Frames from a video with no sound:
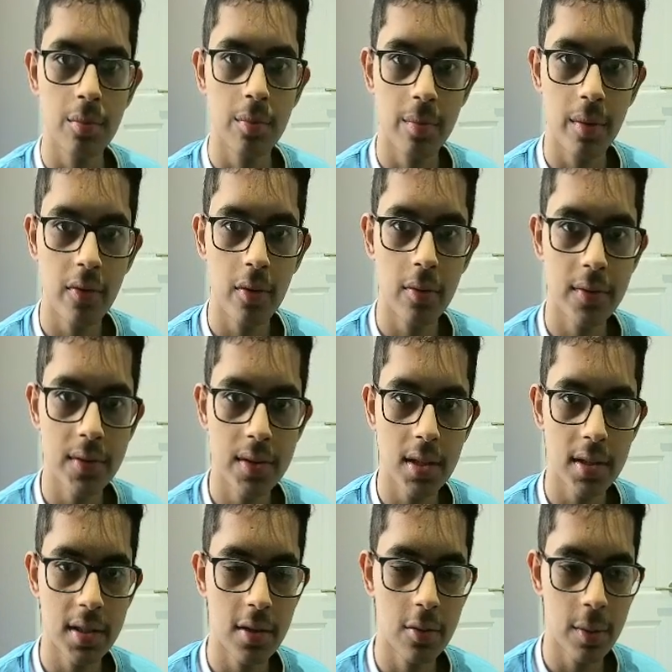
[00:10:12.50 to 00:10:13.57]
before we
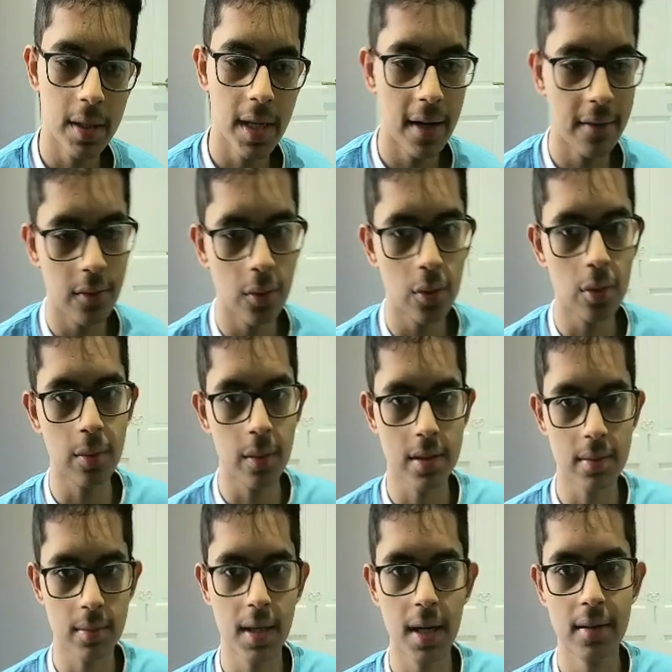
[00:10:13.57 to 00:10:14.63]
started we have all
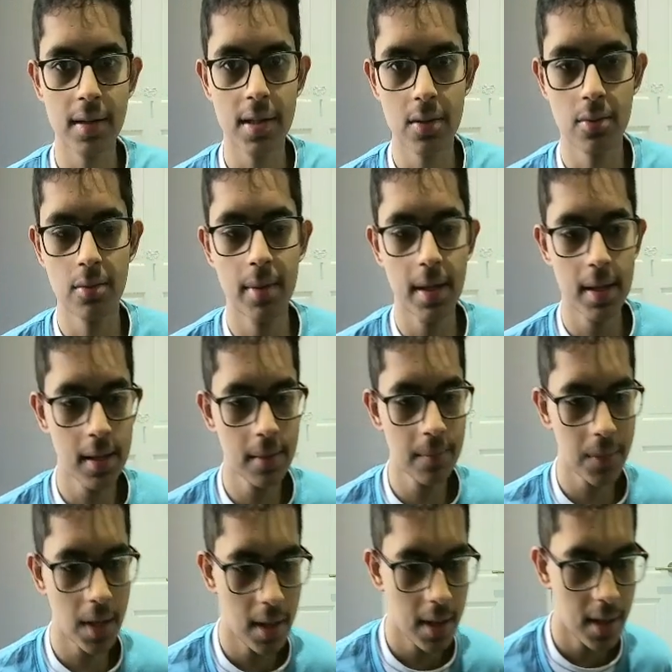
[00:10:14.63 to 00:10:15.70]
possible characters remaining.
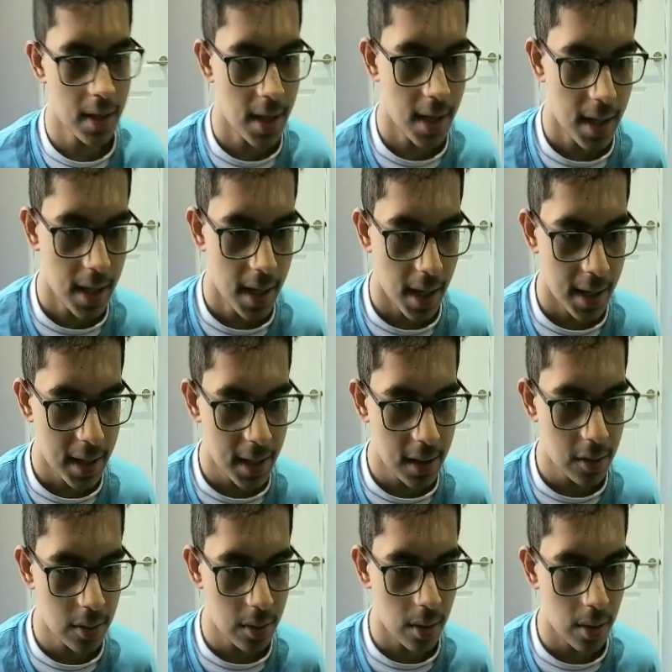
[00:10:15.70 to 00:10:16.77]
And
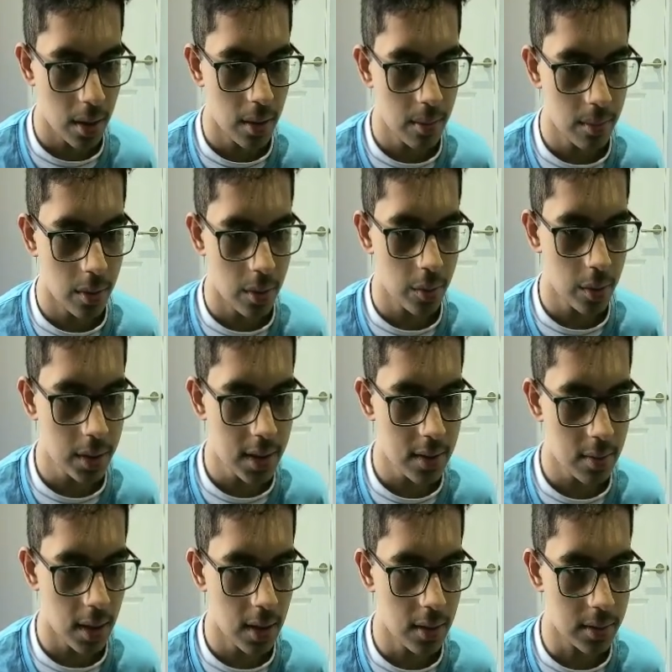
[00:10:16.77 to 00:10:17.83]
now what this
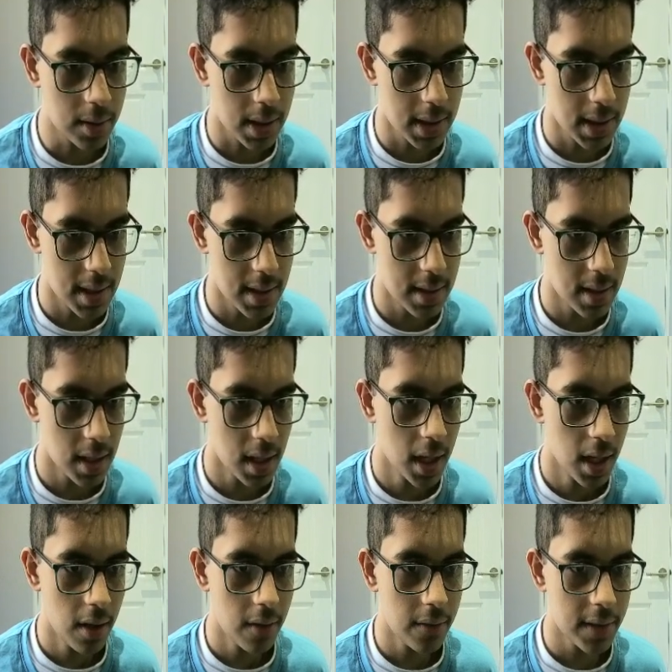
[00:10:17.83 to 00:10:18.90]
while loop does is
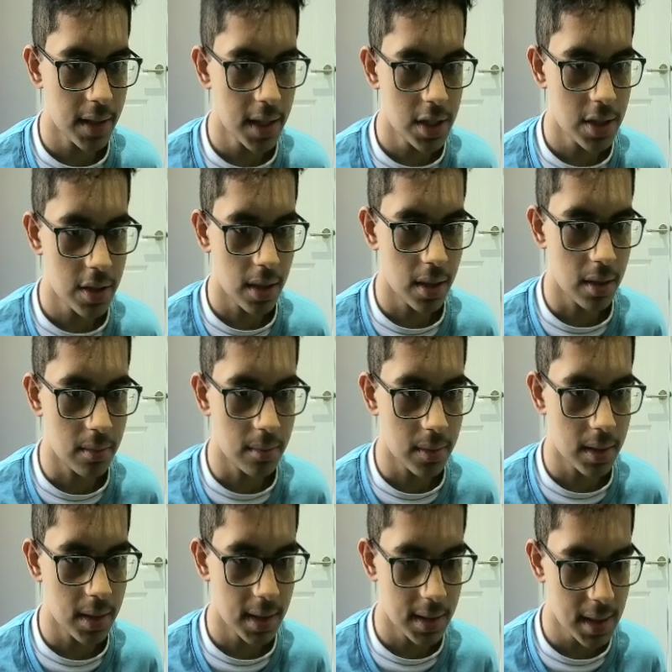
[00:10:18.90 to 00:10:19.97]
for each
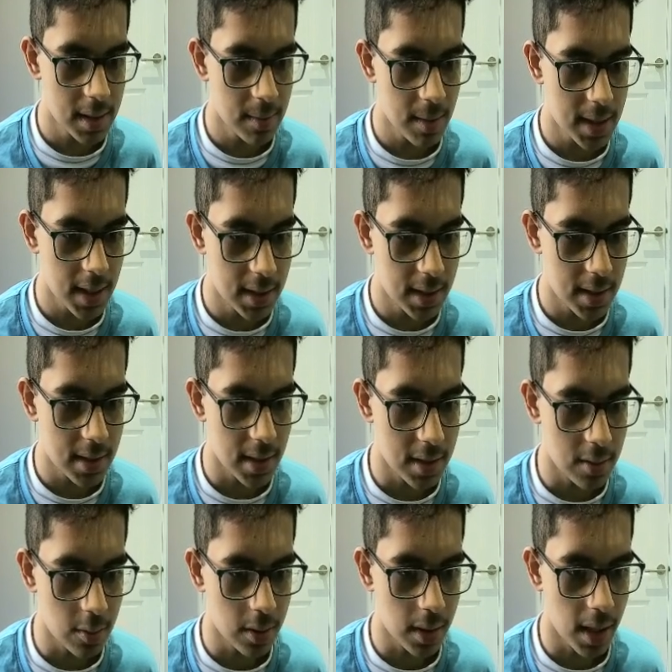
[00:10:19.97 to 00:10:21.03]
this basically
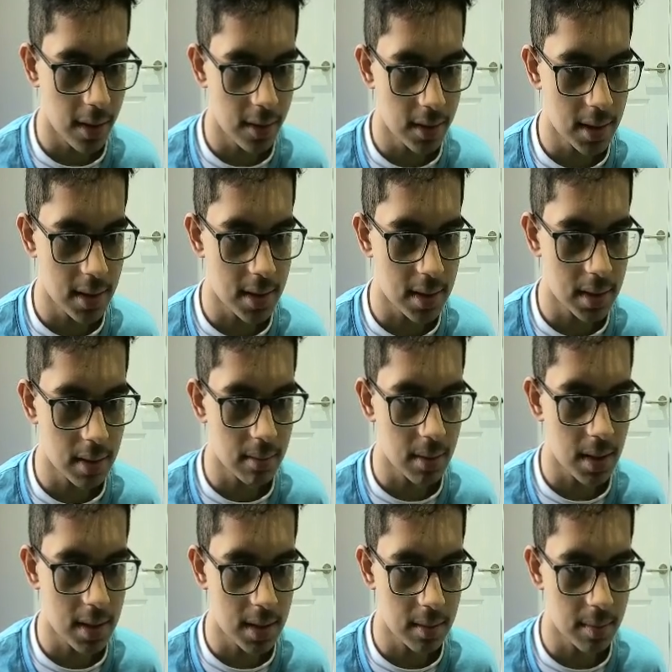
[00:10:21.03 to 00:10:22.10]
decides what character
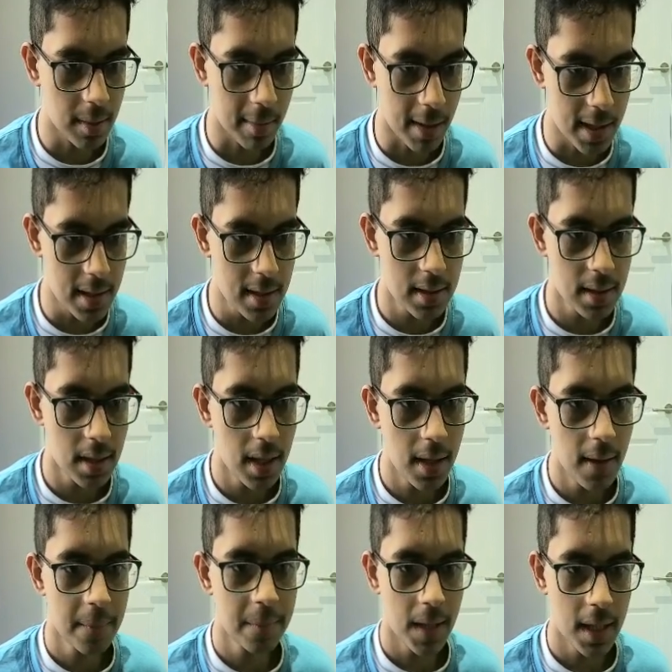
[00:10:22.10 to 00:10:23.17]
is to be placed
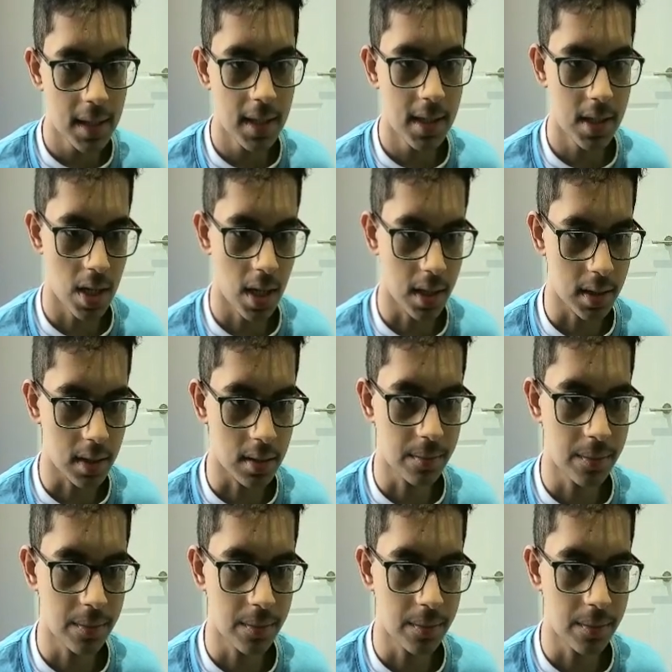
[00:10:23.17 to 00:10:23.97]
at each letter.